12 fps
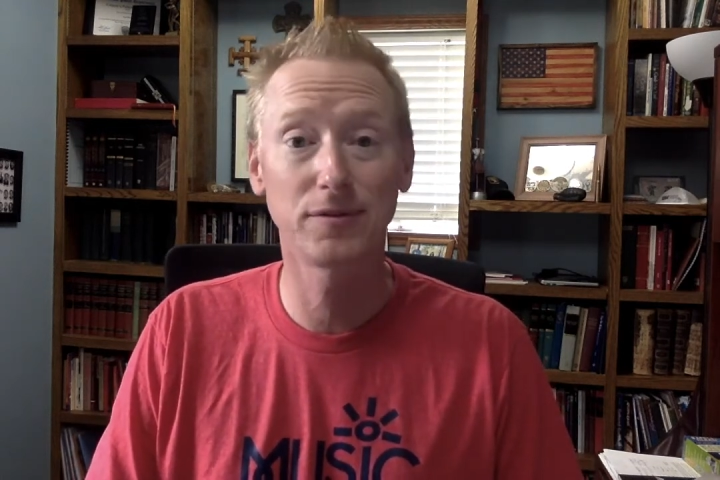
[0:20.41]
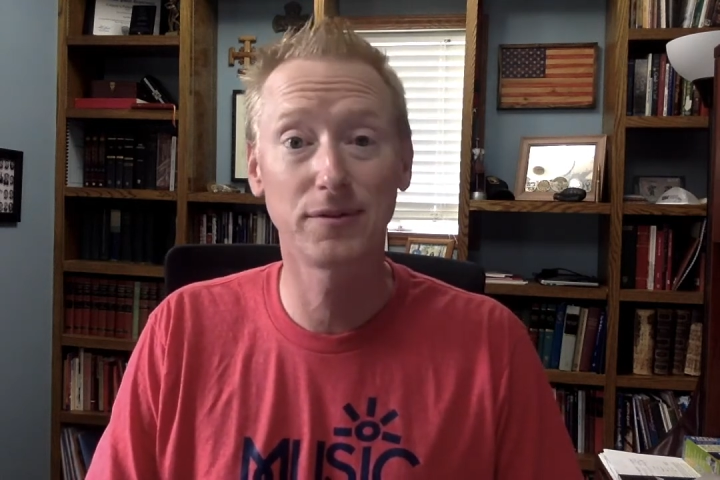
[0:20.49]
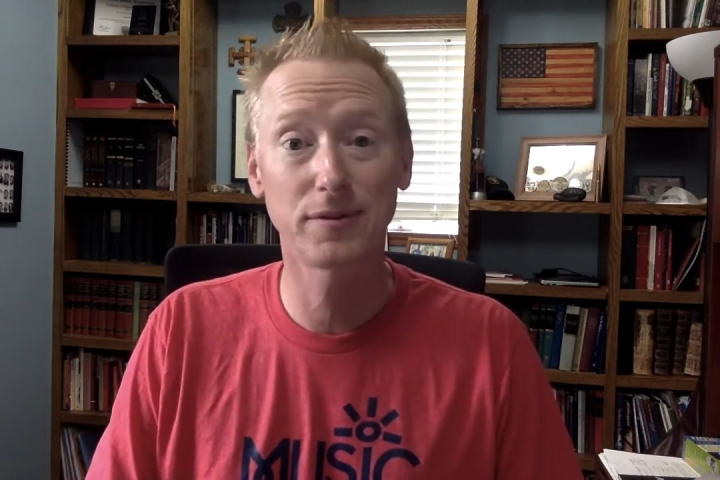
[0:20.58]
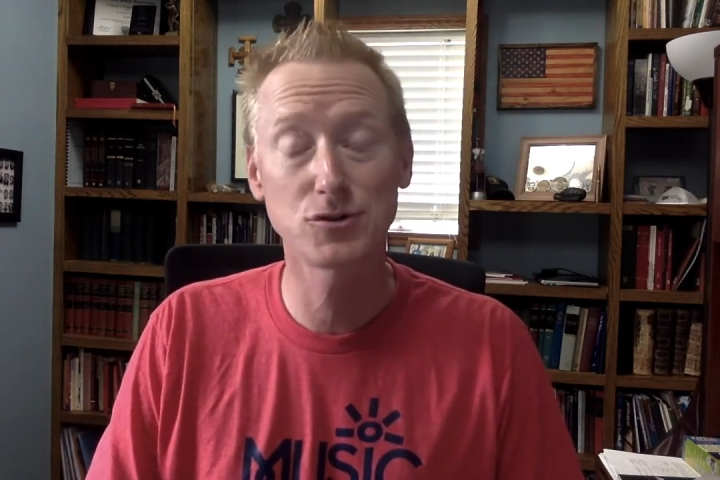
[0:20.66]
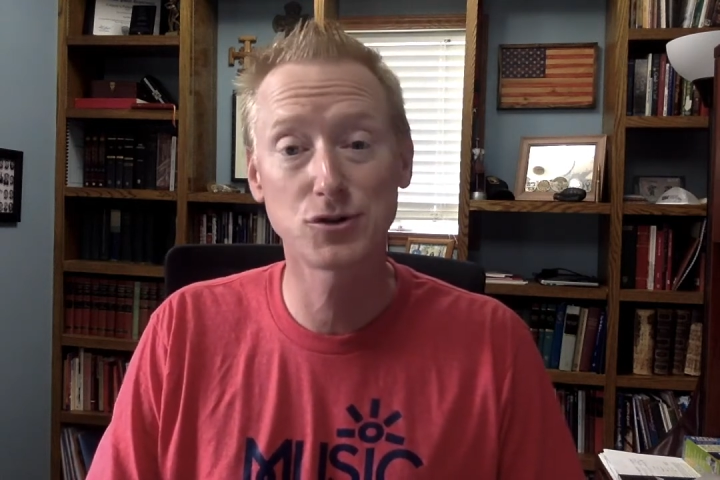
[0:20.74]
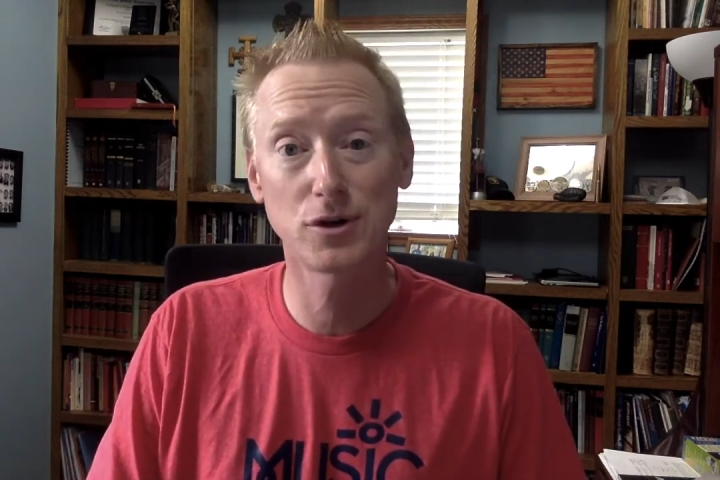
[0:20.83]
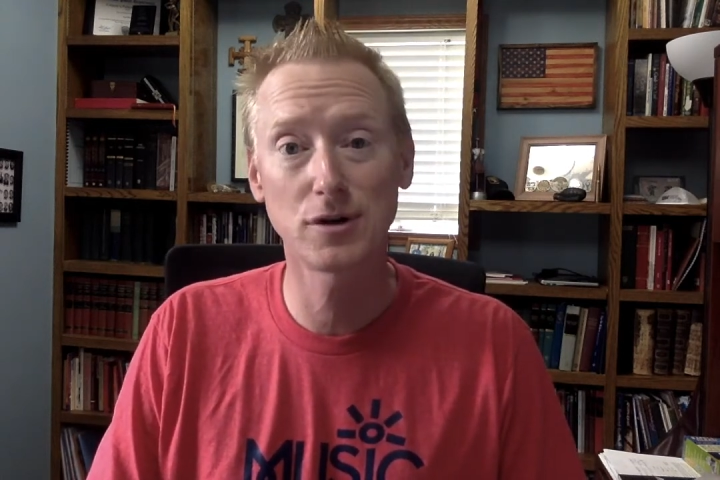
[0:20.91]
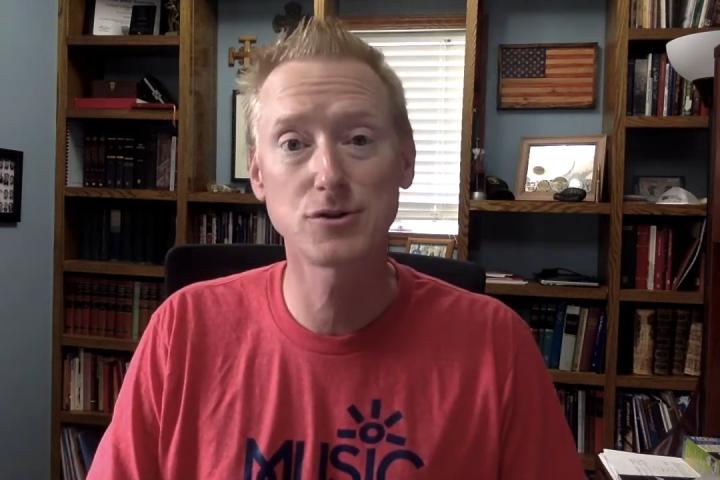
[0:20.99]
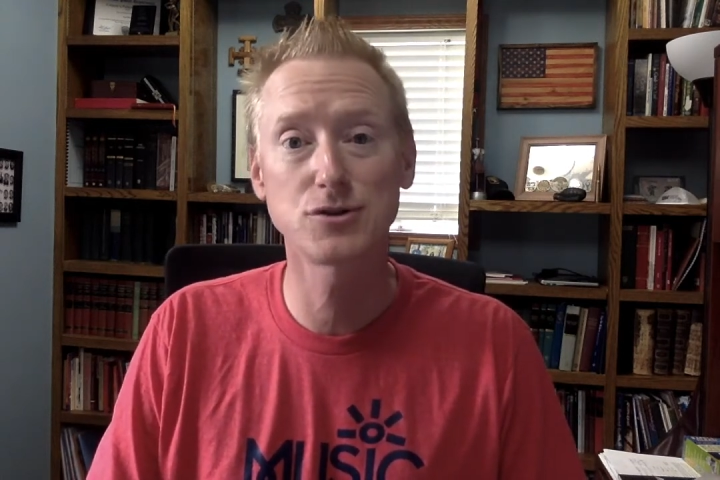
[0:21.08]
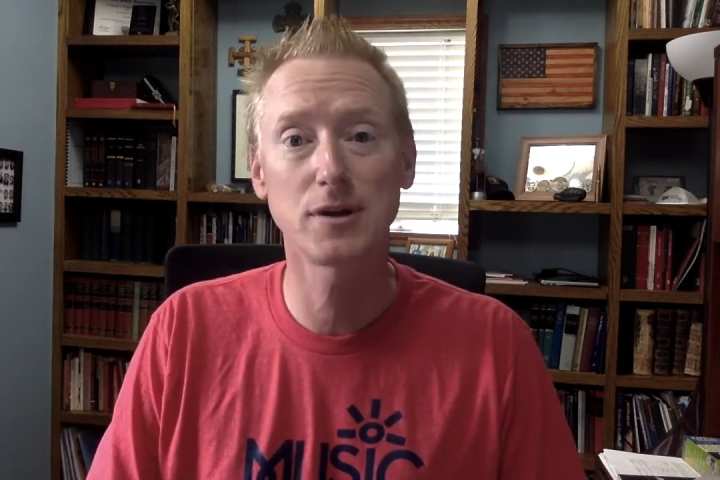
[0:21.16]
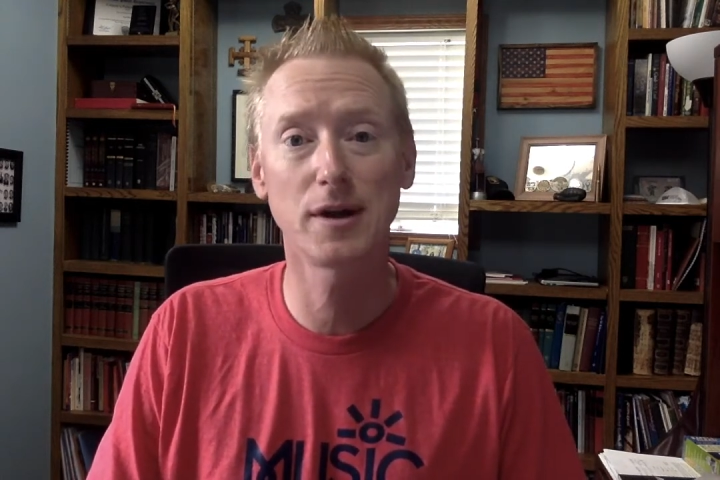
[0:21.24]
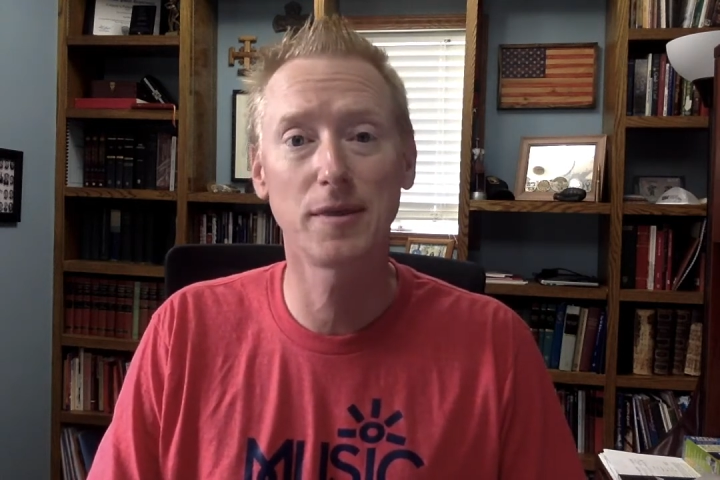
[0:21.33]
the
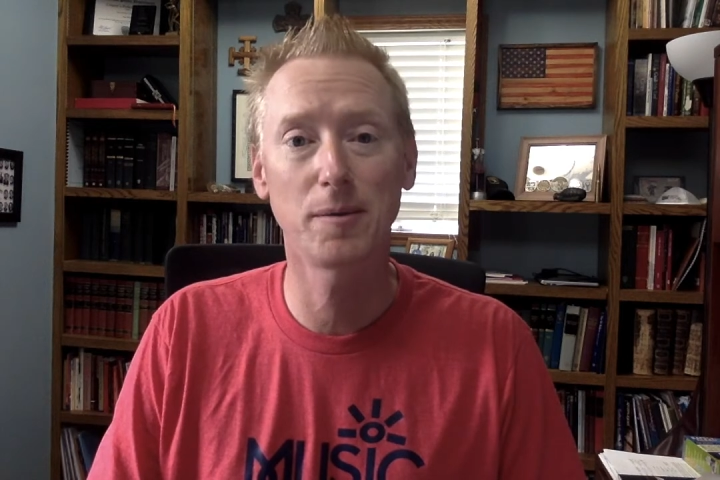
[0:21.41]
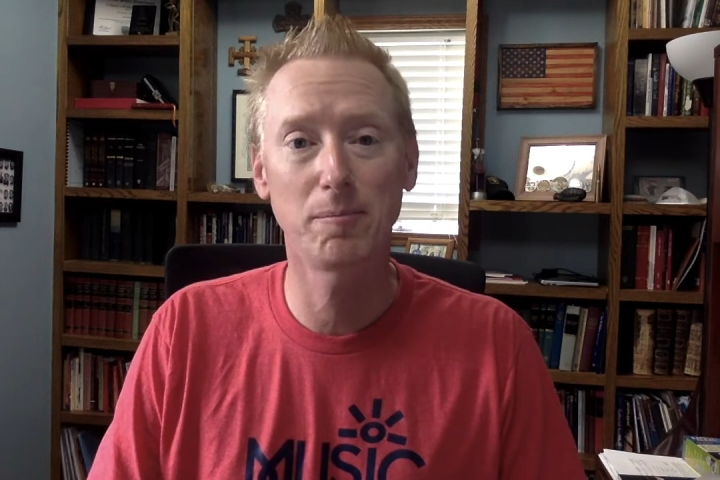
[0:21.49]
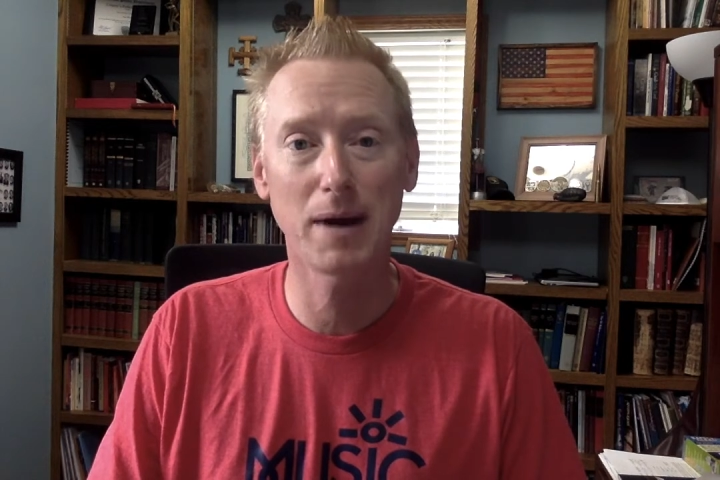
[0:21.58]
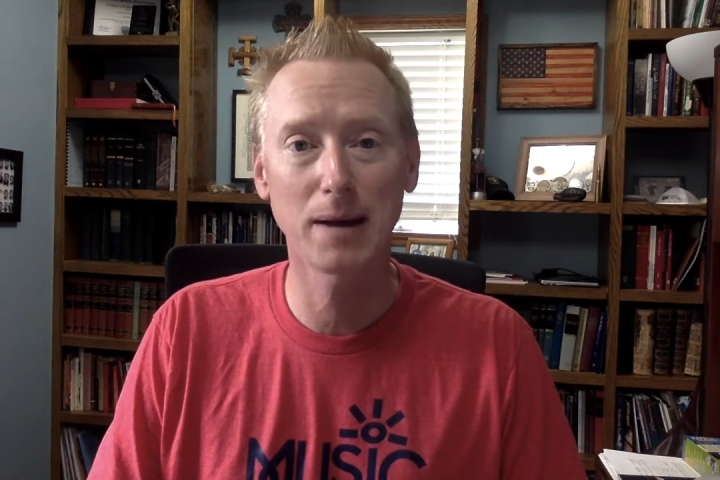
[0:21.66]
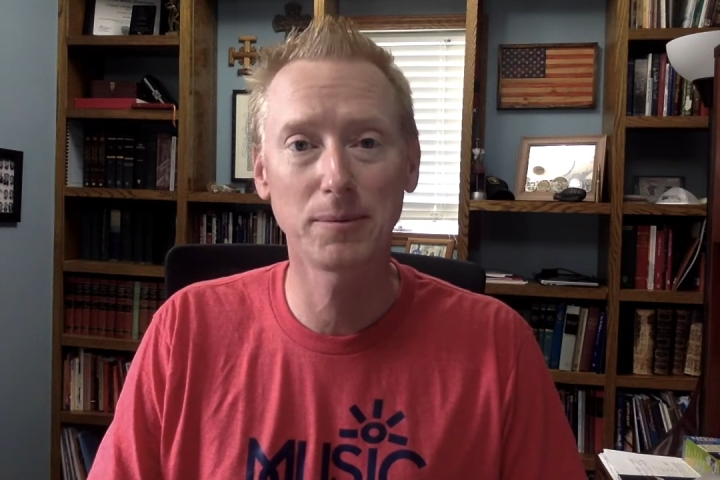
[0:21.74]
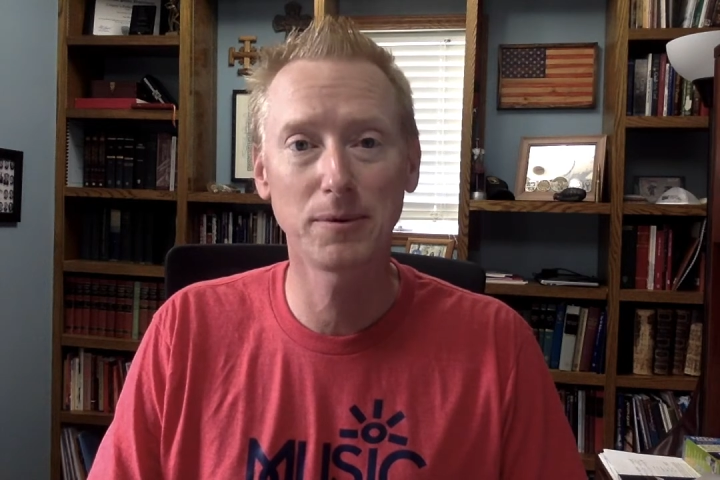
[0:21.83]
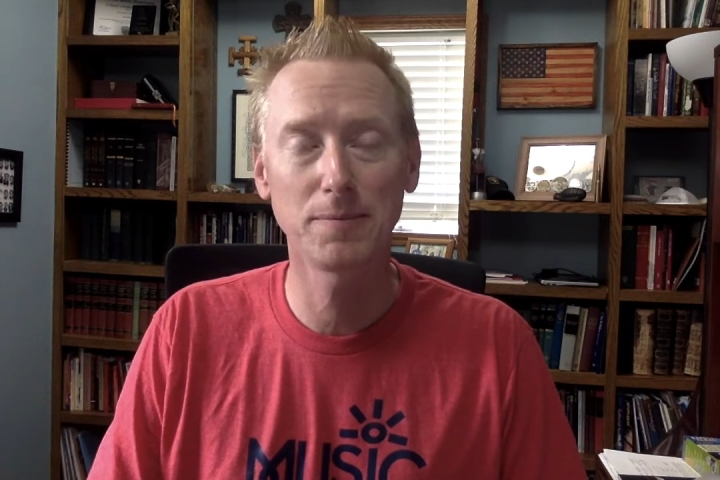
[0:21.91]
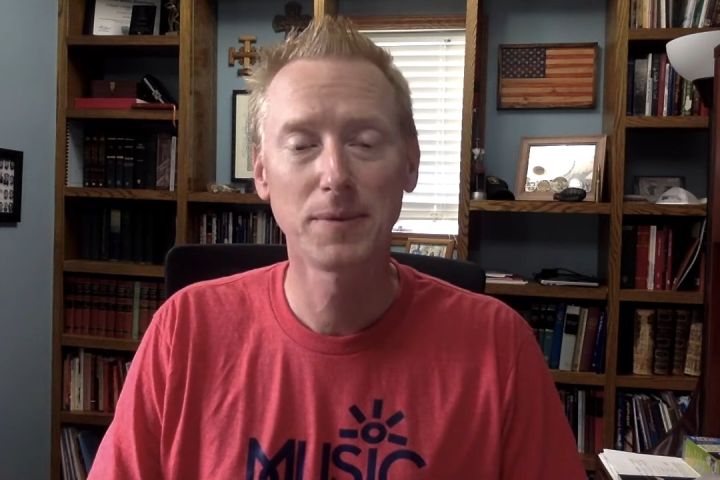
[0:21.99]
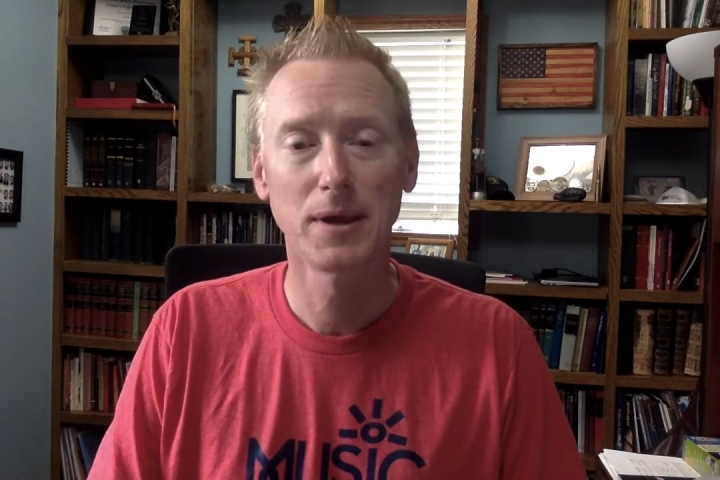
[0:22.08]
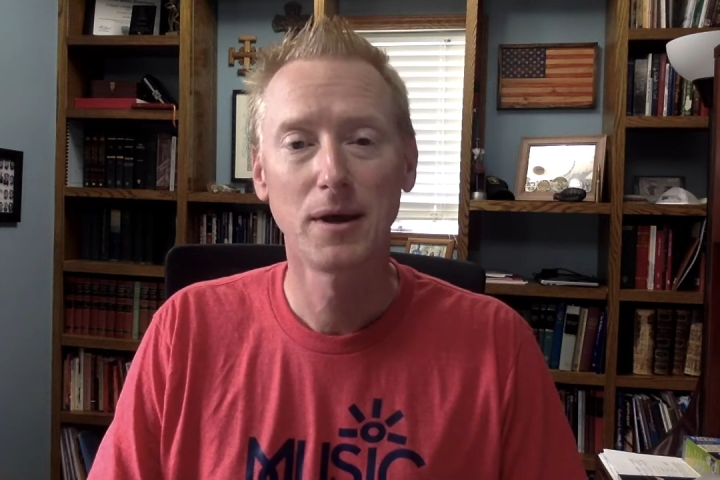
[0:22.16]
church and the Bible,